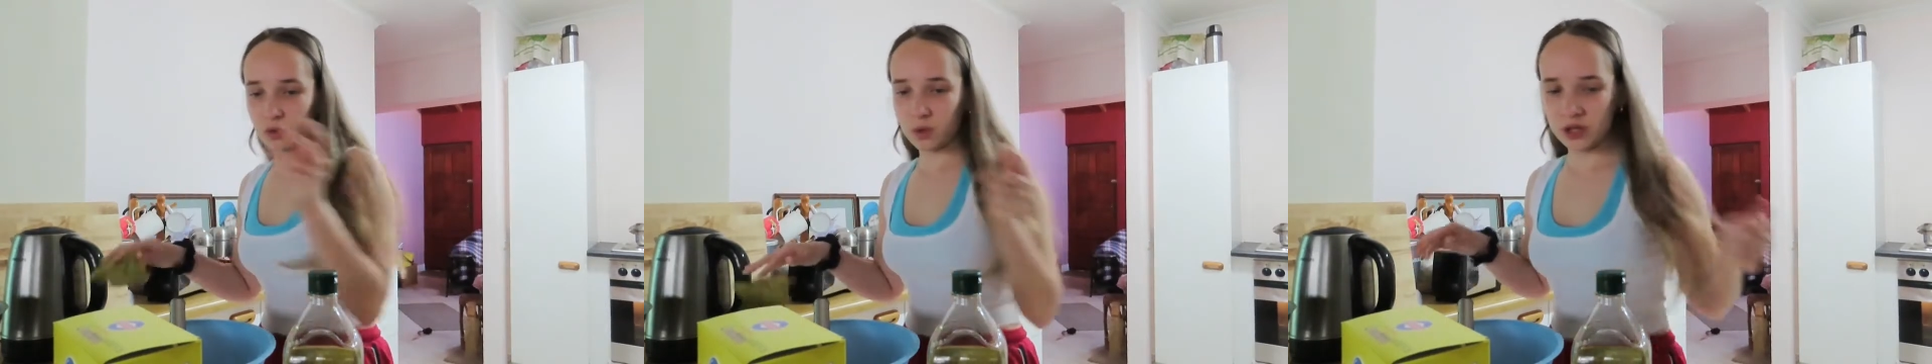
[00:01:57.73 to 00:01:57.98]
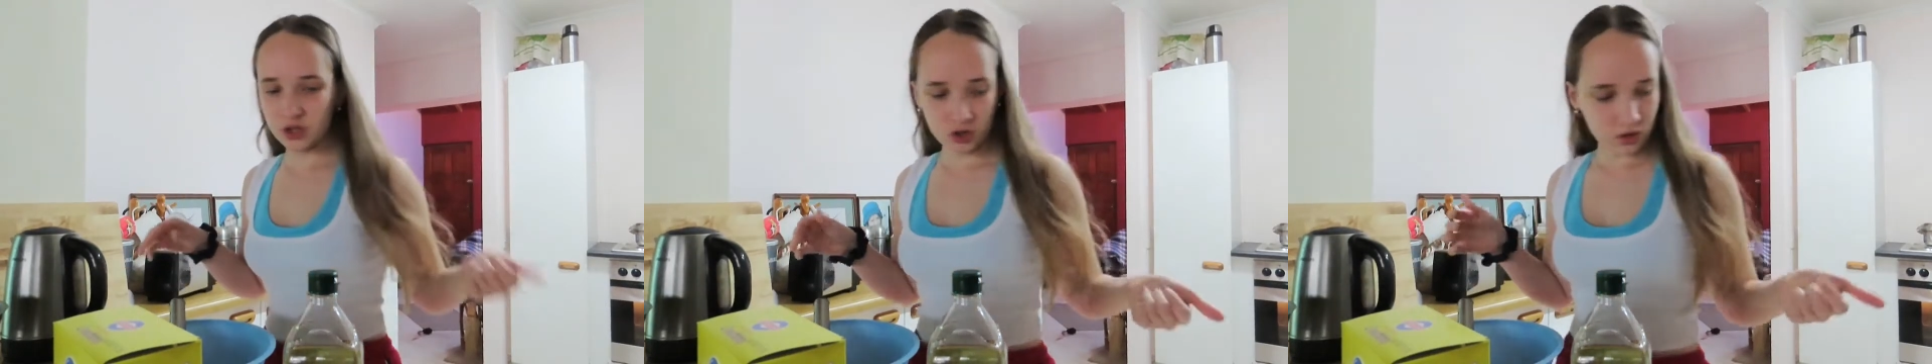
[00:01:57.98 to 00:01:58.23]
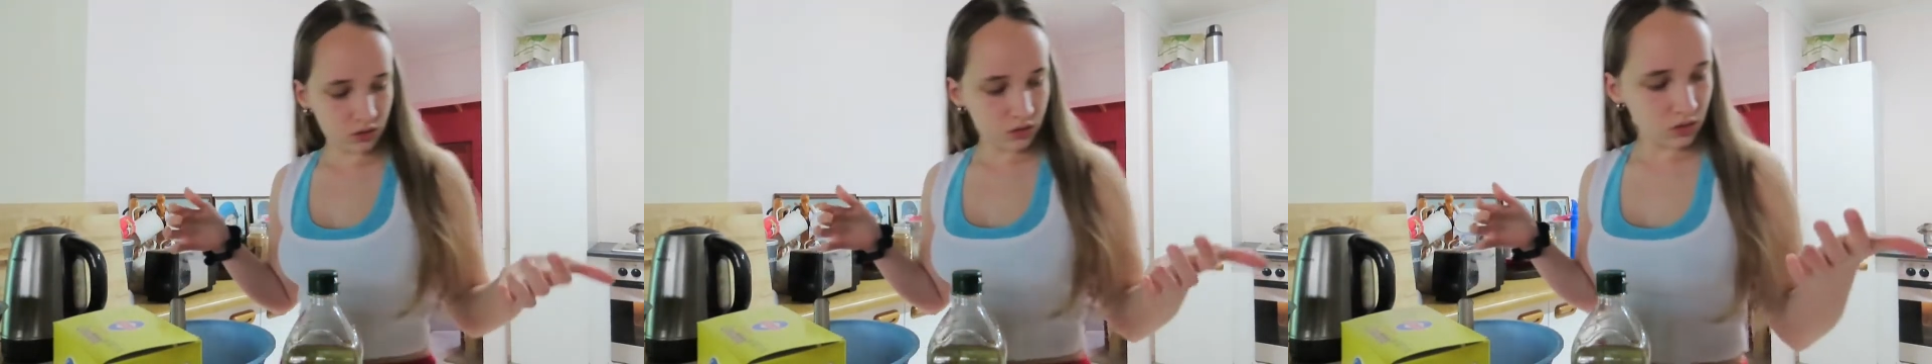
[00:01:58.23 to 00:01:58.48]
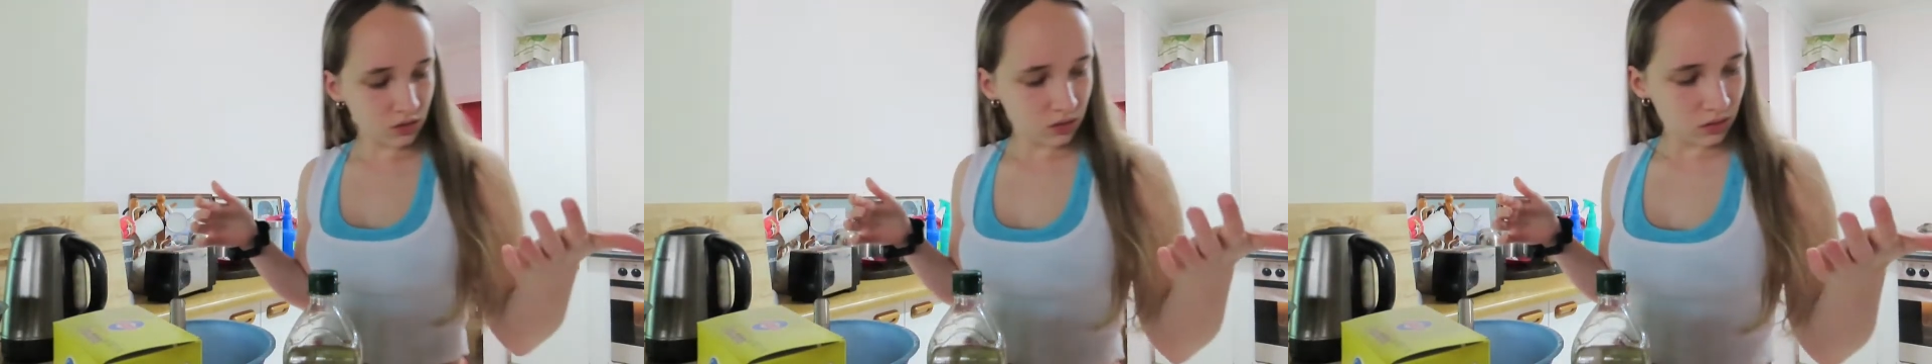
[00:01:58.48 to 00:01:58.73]

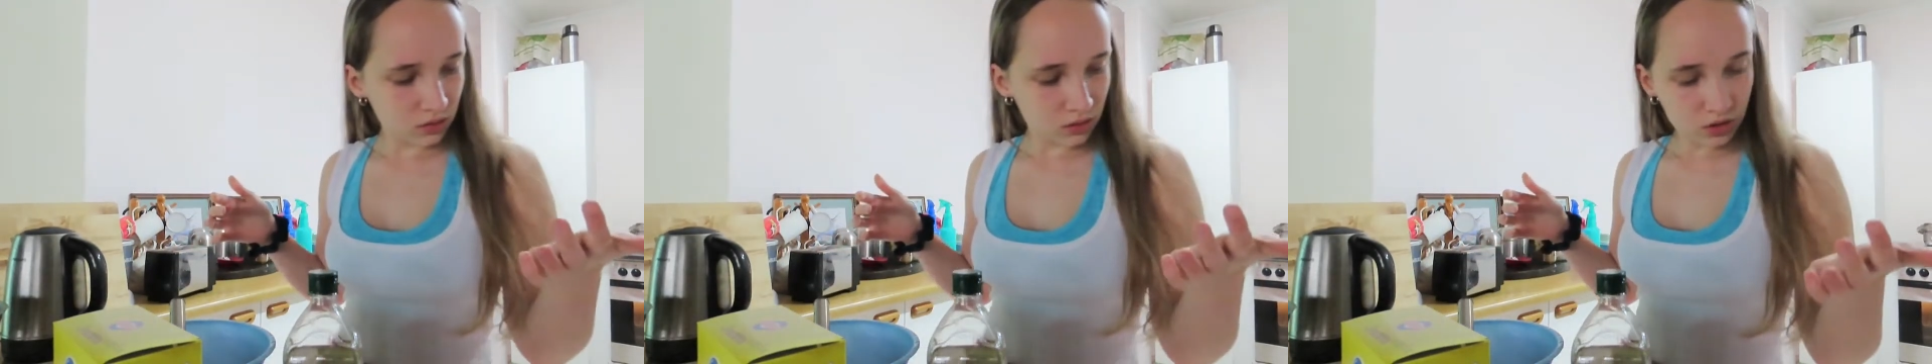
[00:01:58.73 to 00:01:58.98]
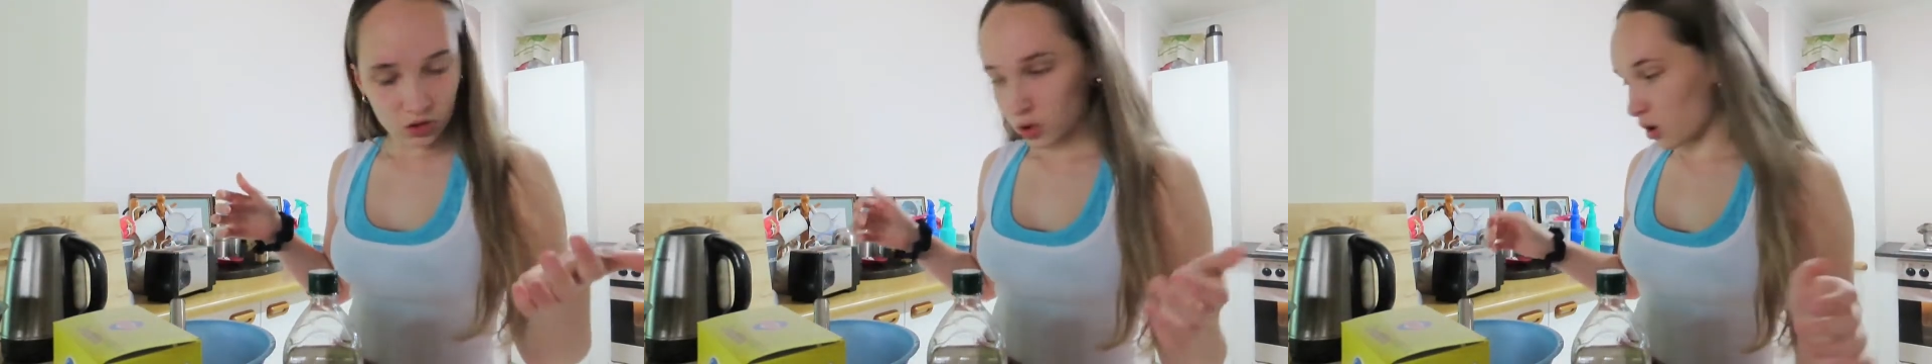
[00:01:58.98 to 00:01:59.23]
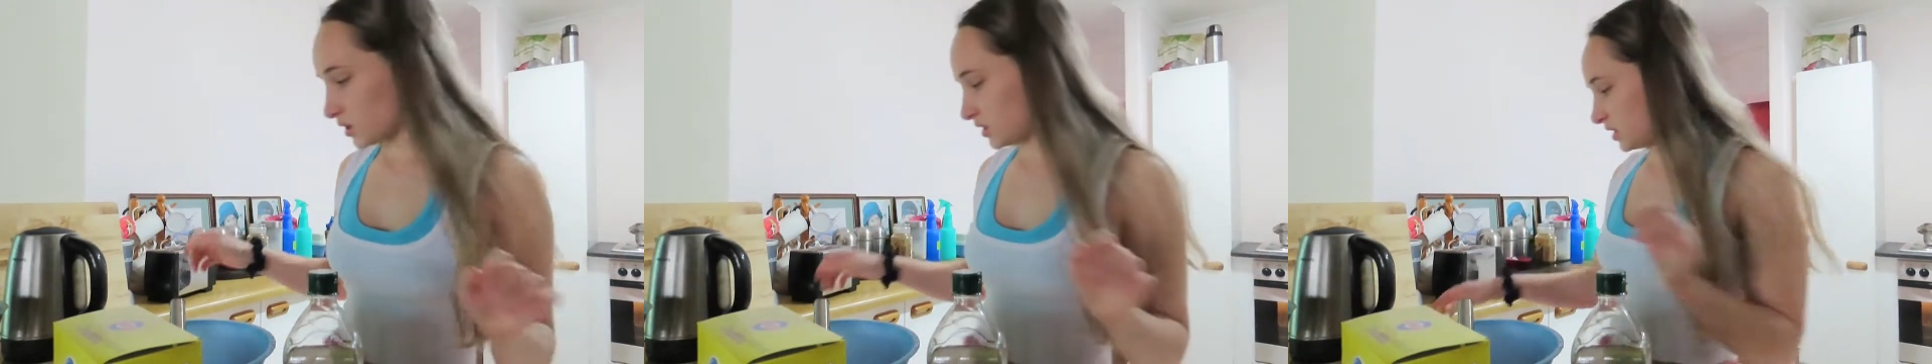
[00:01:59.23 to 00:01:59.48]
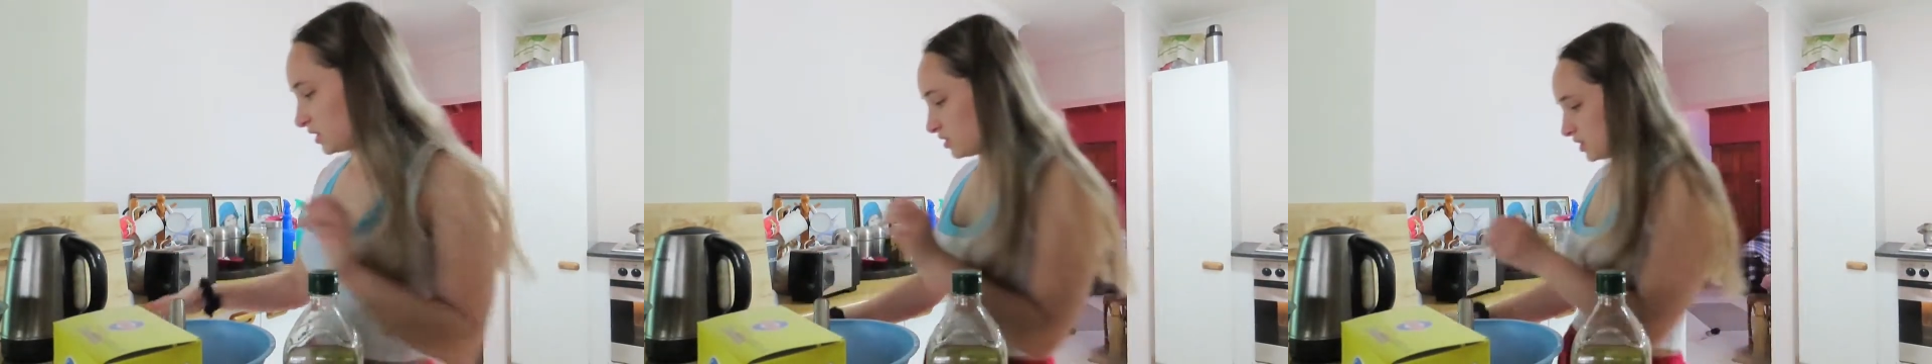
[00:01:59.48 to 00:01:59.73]
questions to
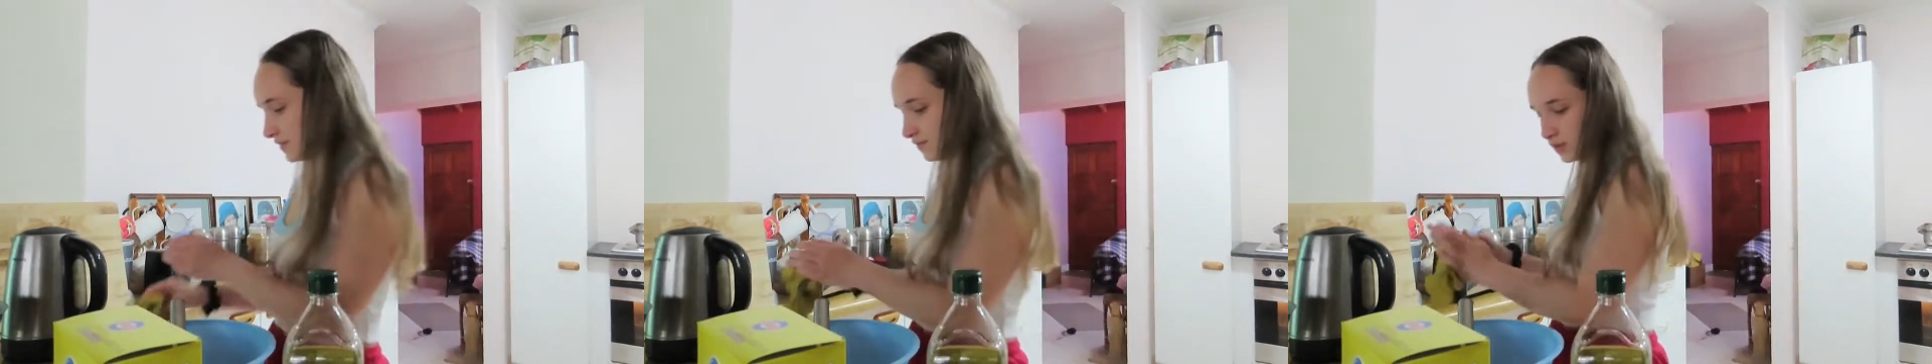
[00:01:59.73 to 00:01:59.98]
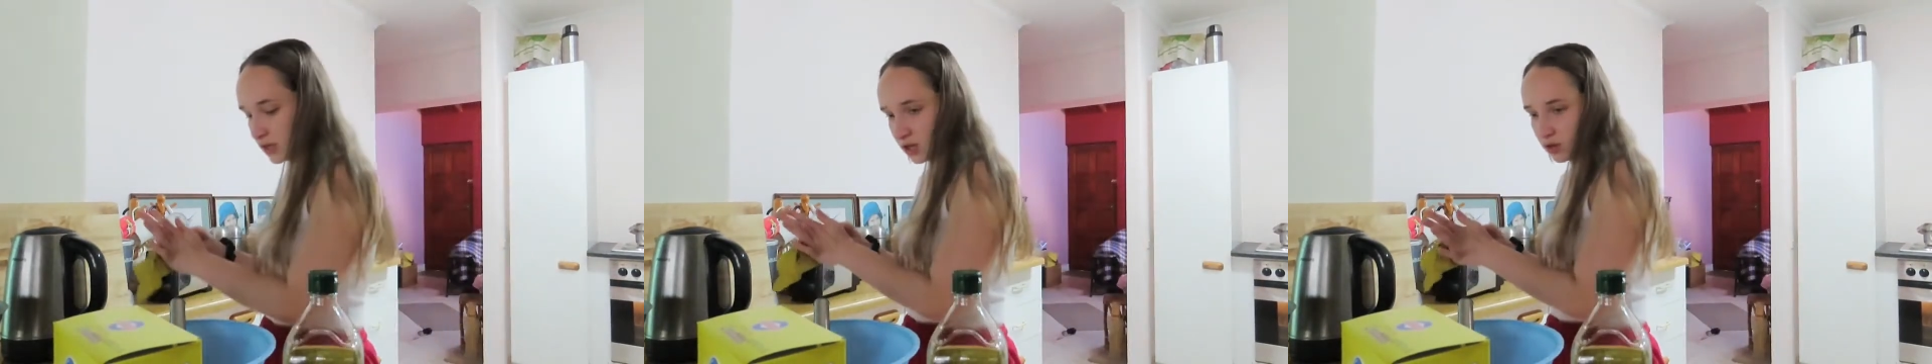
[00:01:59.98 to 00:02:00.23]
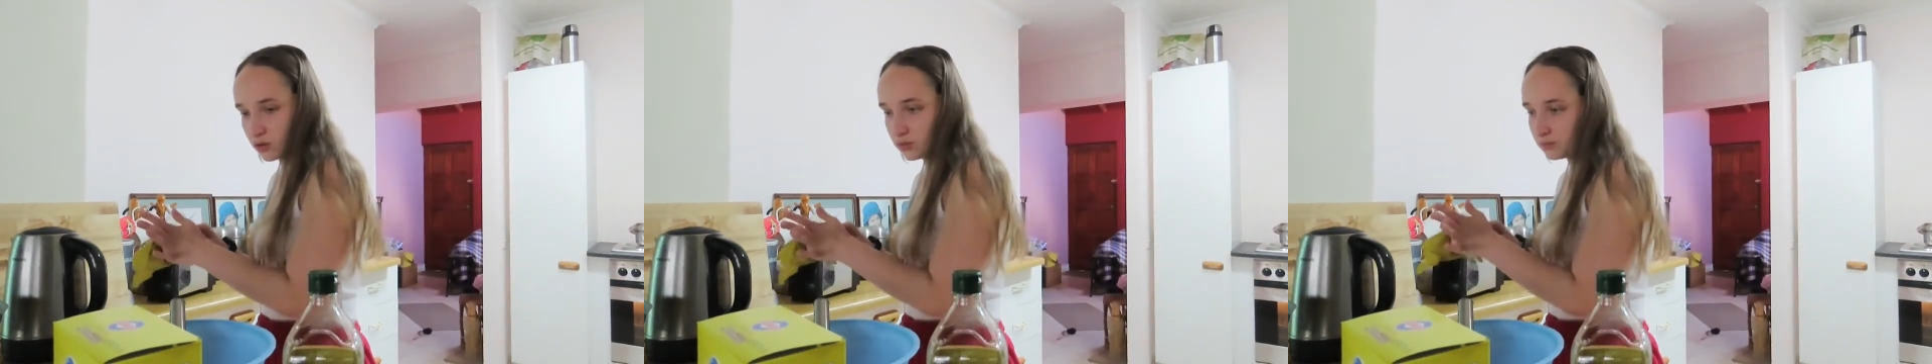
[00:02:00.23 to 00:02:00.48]
answer in this video.